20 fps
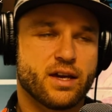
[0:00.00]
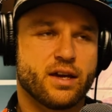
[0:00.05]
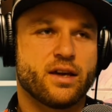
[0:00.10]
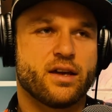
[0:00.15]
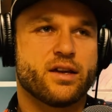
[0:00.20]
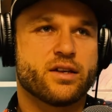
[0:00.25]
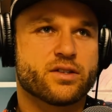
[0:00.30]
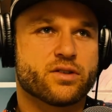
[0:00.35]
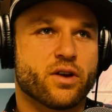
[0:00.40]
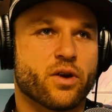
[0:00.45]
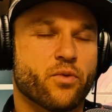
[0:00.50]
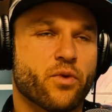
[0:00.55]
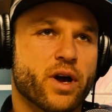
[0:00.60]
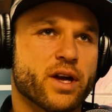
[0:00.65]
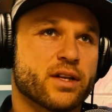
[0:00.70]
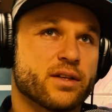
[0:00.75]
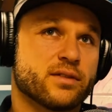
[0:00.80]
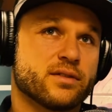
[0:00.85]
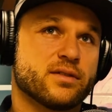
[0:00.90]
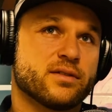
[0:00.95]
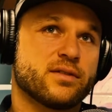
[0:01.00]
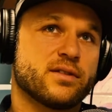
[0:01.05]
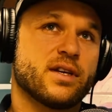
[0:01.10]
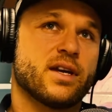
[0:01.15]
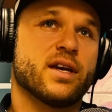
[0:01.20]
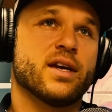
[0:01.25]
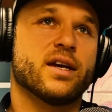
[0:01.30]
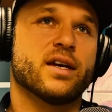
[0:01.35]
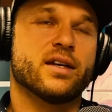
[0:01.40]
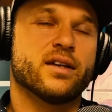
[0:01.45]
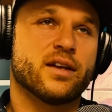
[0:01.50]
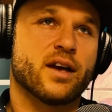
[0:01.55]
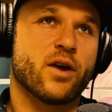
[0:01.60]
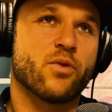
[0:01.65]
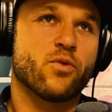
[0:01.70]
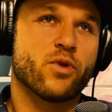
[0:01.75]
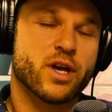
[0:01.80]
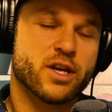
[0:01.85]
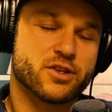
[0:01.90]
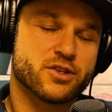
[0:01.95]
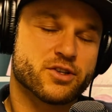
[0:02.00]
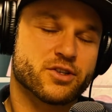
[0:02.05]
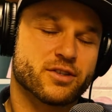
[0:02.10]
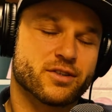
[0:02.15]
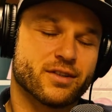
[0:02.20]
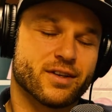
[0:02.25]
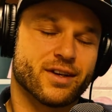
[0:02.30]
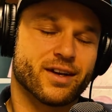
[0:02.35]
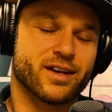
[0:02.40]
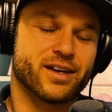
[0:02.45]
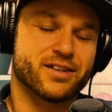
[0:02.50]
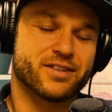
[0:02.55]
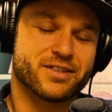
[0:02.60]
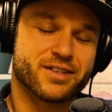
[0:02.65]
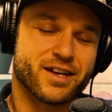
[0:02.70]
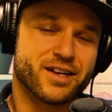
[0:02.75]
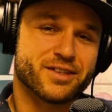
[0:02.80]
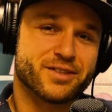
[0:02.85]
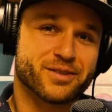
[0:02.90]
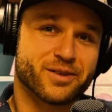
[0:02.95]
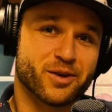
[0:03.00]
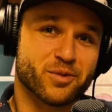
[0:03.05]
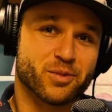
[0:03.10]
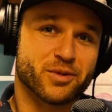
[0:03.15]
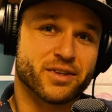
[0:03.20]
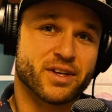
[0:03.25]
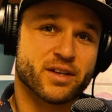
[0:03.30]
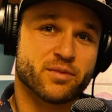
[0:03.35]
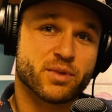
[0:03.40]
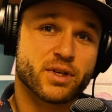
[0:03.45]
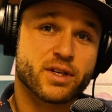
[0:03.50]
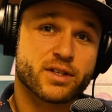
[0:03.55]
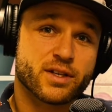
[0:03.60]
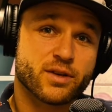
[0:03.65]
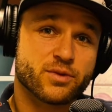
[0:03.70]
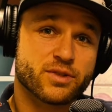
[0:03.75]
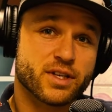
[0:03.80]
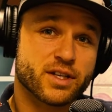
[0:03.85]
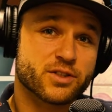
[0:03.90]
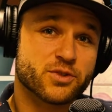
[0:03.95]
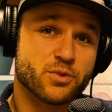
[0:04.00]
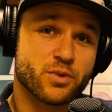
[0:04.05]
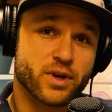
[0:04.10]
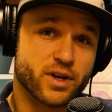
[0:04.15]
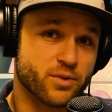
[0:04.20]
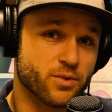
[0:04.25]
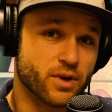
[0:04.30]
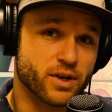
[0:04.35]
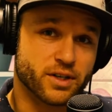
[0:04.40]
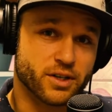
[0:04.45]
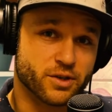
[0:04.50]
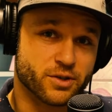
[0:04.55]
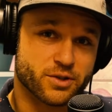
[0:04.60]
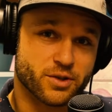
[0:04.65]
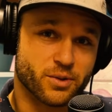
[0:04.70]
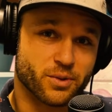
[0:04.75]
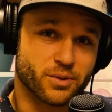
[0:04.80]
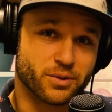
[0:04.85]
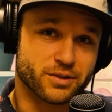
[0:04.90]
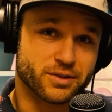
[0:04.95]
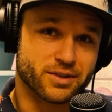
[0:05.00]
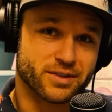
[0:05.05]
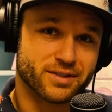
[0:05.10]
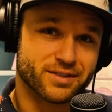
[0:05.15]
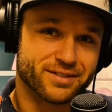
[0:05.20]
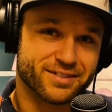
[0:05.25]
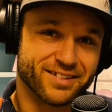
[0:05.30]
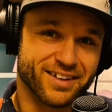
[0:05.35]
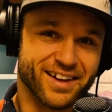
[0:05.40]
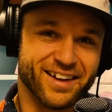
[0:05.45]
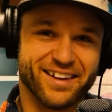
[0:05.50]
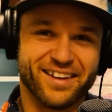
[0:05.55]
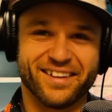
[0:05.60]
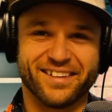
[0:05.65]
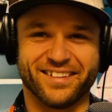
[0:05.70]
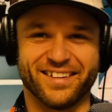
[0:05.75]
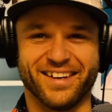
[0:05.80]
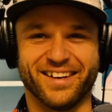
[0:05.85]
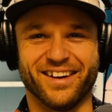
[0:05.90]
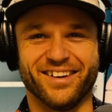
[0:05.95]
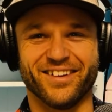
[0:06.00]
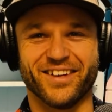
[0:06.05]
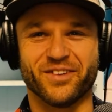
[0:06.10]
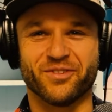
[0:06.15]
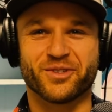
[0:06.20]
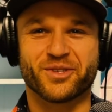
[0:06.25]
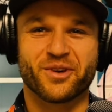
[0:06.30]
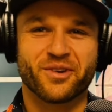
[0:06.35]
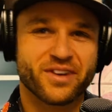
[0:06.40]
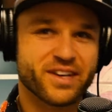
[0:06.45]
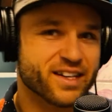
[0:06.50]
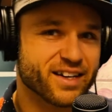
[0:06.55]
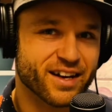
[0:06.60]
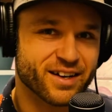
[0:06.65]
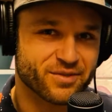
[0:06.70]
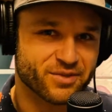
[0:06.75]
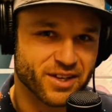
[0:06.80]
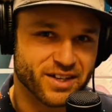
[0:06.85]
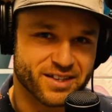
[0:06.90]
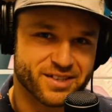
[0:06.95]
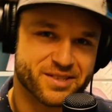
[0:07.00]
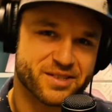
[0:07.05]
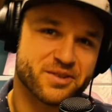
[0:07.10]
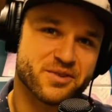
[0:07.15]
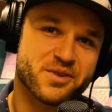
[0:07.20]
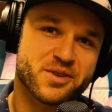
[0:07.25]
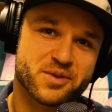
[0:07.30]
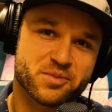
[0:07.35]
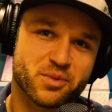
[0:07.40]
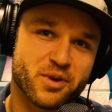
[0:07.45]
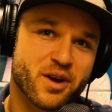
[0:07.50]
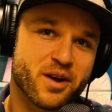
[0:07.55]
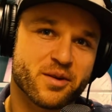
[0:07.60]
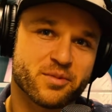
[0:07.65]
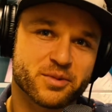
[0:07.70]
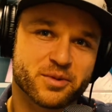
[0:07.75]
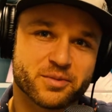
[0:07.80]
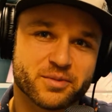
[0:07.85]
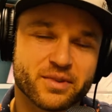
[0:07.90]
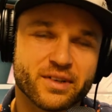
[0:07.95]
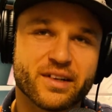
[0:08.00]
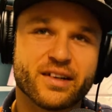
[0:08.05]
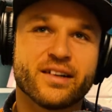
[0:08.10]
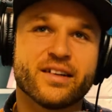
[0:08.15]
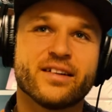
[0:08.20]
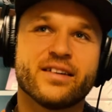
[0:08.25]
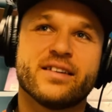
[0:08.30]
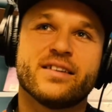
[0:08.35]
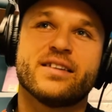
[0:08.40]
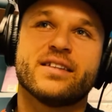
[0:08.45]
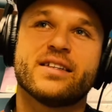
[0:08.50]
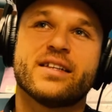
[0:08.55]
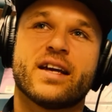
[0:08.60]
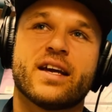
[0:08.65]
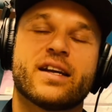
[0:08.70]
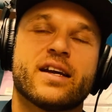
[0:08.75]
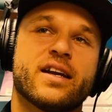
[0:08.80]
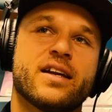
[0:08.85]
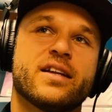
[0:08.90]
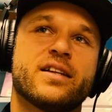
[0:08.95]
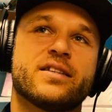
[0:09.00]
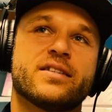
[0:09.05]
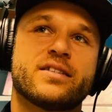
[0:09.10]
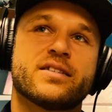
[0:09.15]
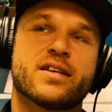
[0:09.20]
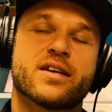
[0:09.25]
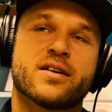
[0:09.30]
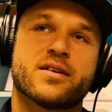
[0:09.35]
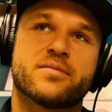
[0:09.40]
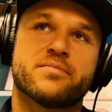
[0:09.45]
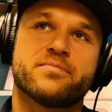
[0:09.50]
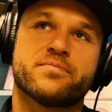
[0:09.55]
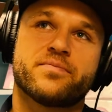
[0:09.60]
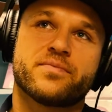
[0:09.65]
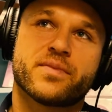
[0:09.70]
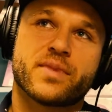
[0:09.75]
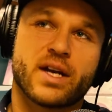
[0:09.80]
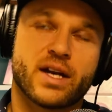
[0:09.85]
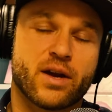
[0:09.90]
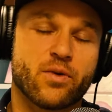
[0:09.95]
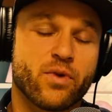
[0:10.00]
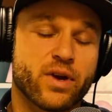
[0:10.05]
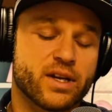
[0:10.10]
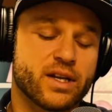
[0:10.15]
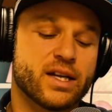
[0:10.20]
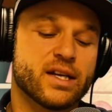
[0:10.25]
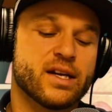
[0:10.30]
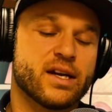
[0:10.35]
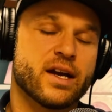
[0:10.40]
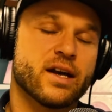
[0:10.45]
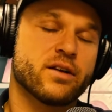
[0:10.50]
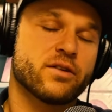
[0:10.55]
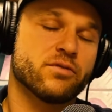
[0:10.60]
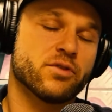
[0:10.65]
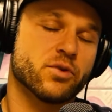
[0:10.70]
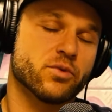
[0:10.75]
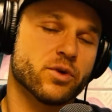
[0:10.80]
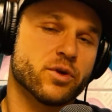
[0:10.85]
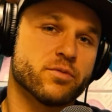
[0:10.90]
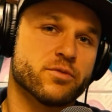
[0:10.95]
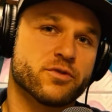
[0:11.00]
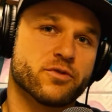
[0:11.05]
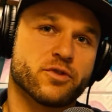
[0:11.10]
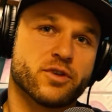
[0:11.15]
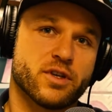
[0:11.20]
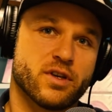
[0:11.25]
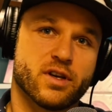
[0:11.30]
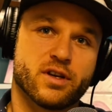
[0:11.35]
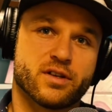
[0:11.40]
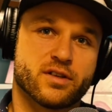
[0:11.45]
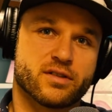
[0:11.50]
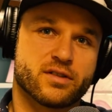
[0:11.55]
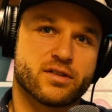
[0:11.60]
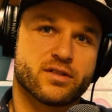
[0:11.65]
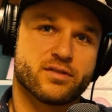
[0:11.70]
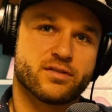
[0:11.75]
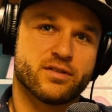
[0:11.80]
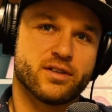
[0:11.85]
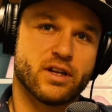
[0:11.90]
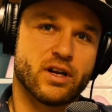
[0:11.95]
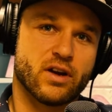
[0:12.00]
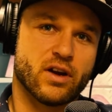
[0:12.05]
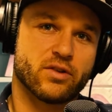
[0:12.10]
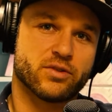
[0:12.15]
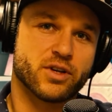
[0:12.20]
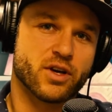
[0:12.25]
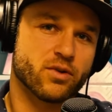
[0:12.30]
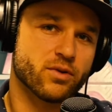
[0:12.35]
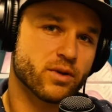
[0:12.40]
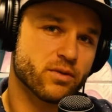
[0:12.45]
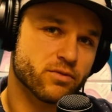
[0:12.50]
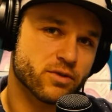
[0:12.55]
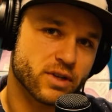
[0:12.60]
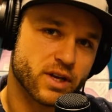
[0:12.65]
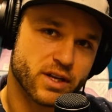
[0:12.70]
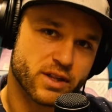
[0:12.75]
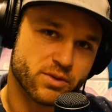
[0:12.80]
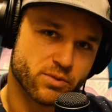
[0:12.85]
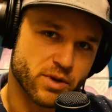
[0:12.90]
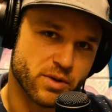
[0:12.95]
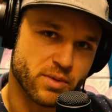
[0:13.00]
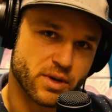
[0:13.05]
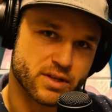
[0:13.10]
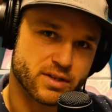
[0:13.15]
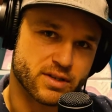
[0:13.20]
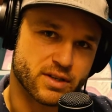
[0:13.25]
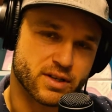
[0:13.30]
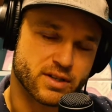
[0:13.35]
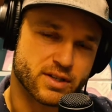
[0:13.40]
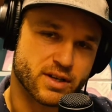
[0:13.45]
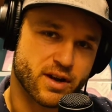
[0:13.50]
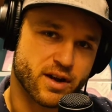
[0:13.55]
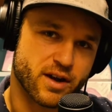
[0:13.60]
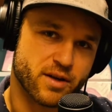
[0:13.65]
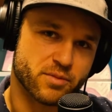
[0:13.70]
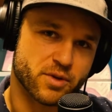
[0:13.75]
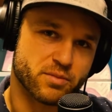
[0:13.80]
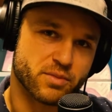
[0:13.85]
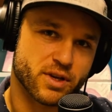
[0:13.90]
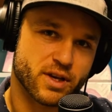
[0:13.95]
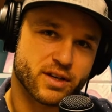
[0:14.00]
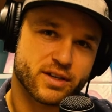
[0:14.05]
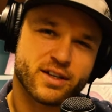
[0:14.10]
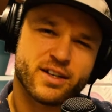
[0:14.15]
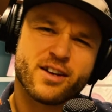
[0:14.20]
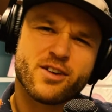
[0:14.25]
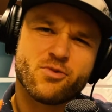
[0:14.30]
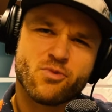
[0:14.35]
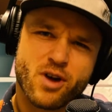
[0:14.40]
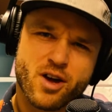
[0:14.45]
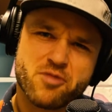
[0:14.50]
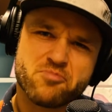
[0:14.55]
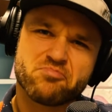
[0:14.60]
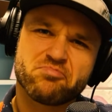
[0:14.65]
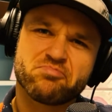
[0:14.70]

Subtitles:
So I went, and I wish that I had stayed sober then, because I was like 21 years old. You know, it was already kind of like a serious problem. And I didn't, and I went in and out of the rooms for years. You know, I would go in for like 3 months at a time and be like, you know what?